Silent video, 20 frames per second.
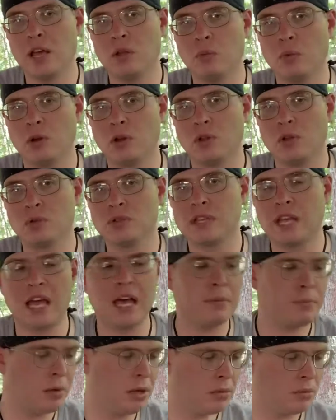one of those
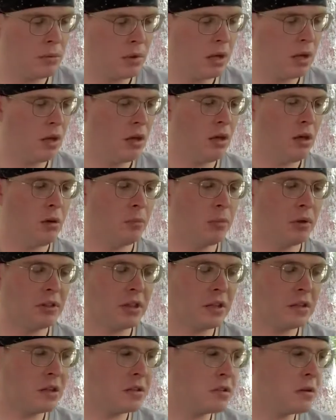happen, but
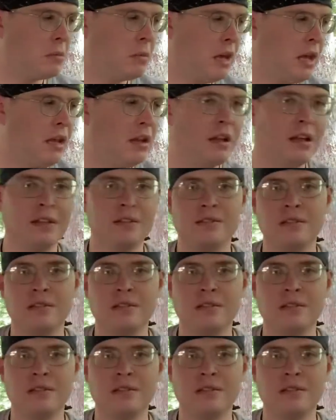that doesn't mean